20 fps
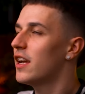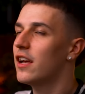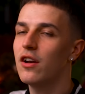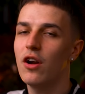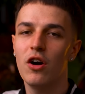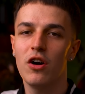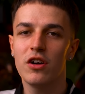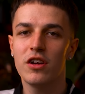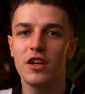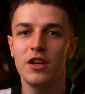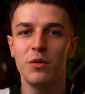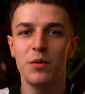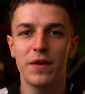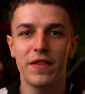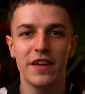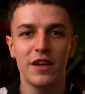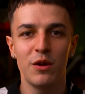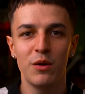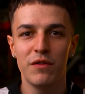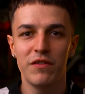can argue whether
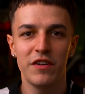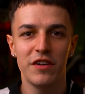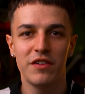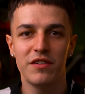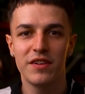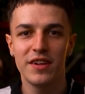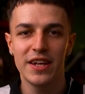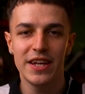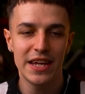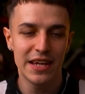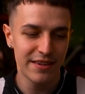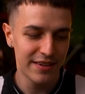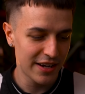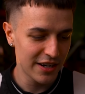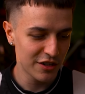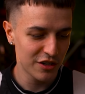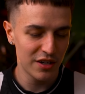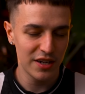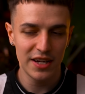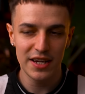university is
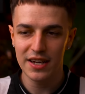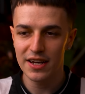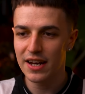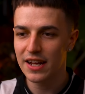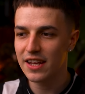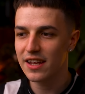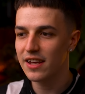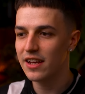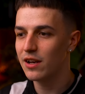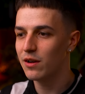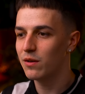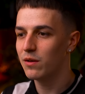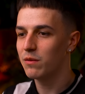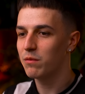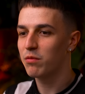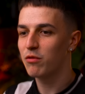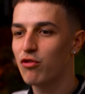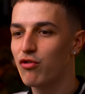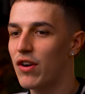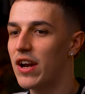actually like, you know,
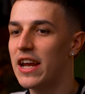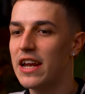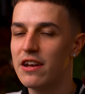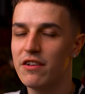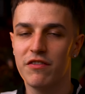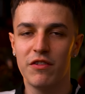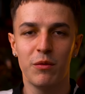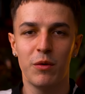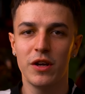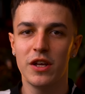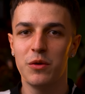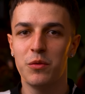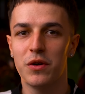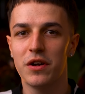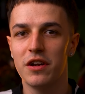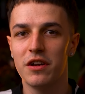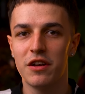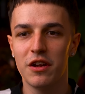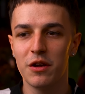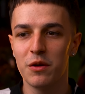great for what you want
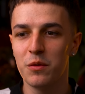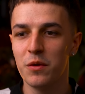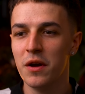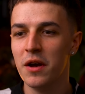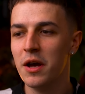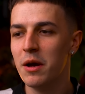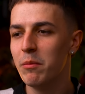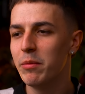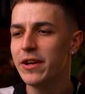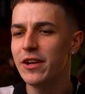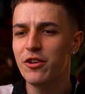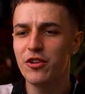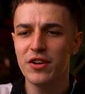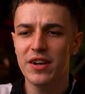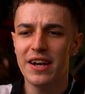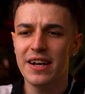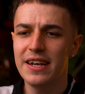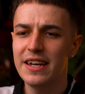to do, but you should at